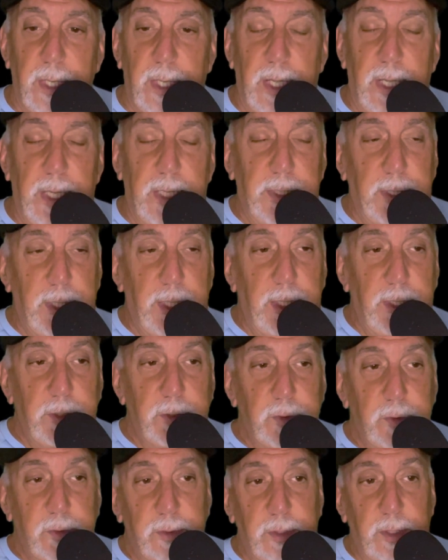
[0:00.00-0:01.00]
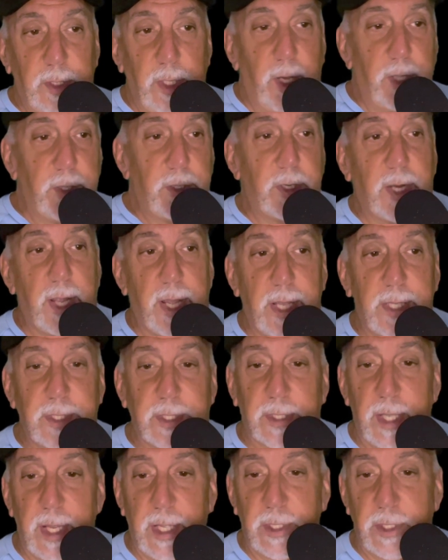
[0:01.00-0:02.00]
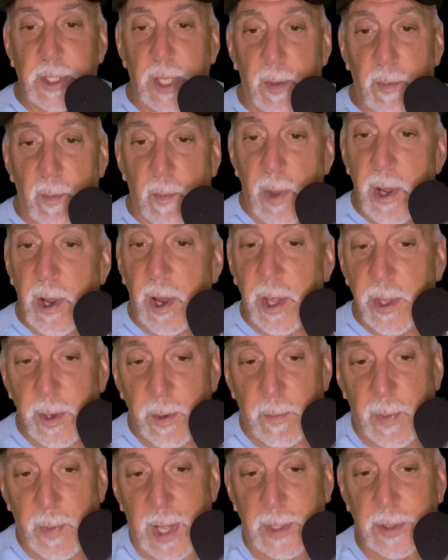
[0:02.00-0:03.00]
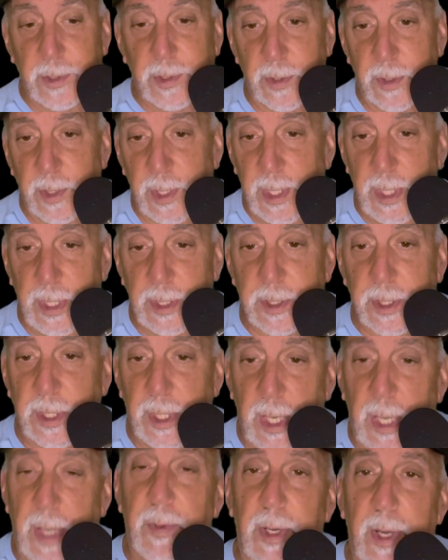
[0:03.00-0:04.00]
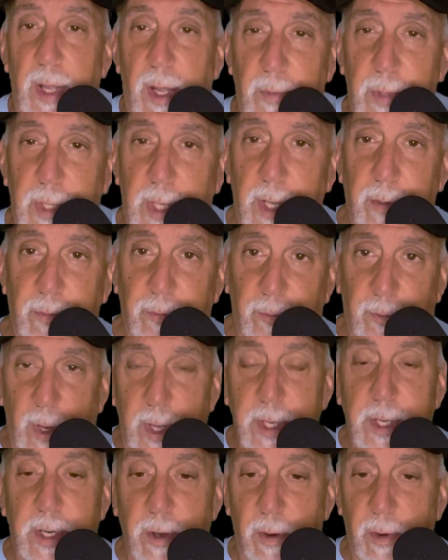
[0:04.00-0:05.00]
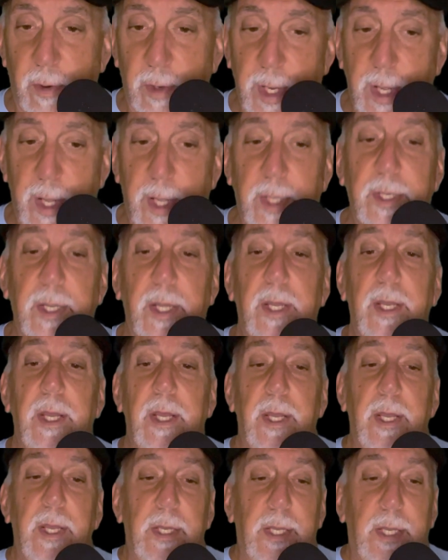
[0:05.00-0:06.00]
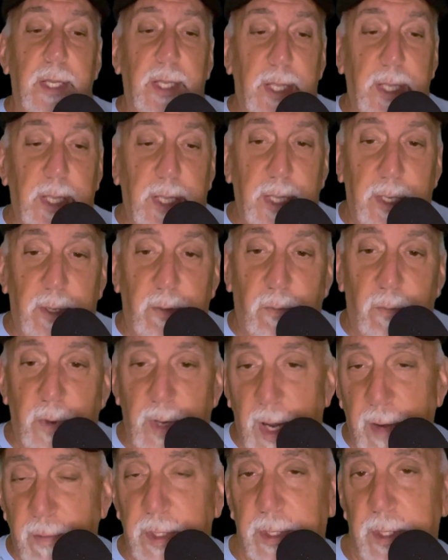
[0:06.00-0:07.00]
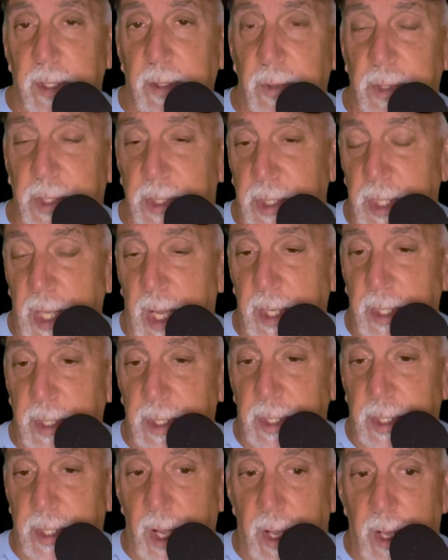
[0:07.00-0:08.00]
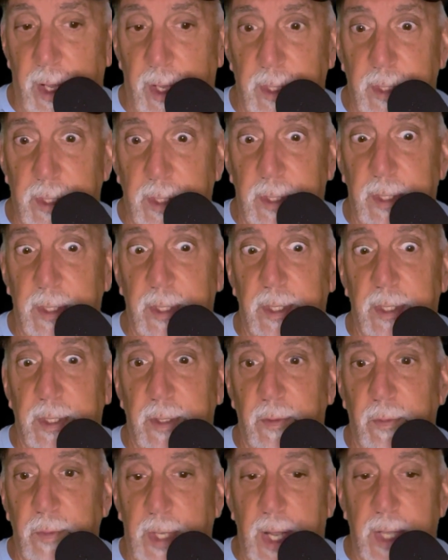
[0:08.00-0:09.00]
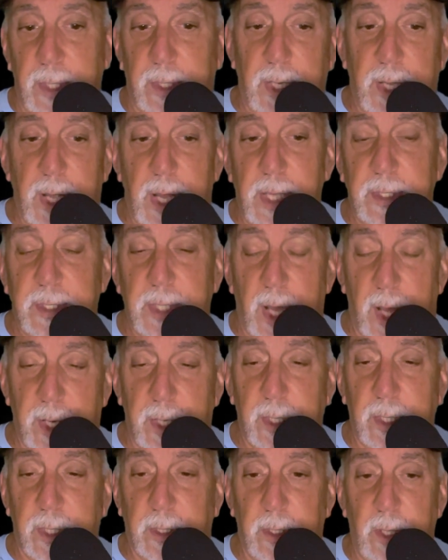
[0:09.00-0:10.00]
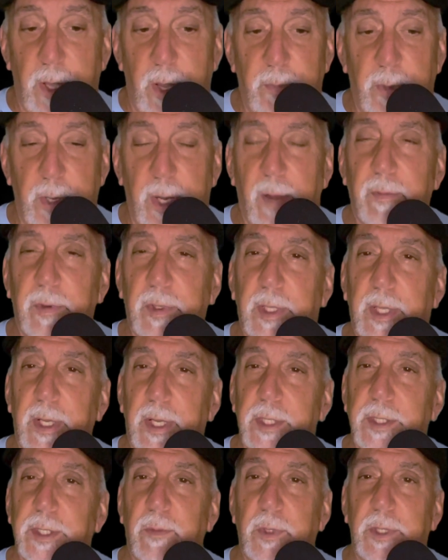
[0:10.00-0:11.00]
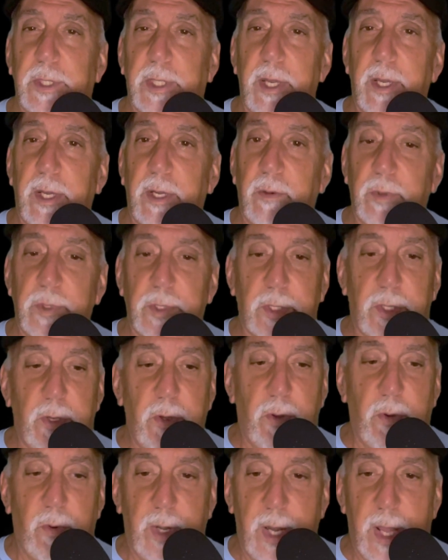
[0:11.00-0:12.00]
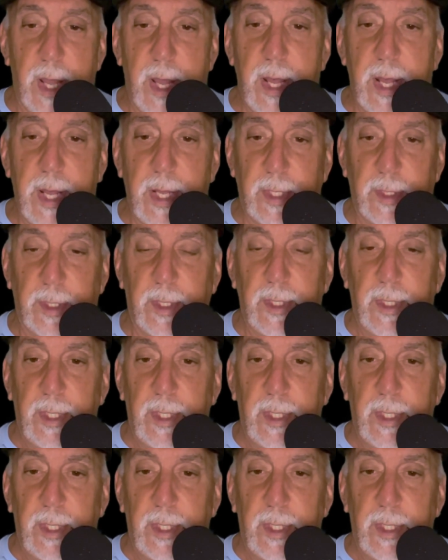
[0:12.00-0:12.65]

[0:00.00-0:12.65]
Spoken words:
and then the other guy stands up. My other bouncer hits him, and now we got a fight going on. And when everything was said and done, we got the guys out of the club and everything. I said, what the hell was going on?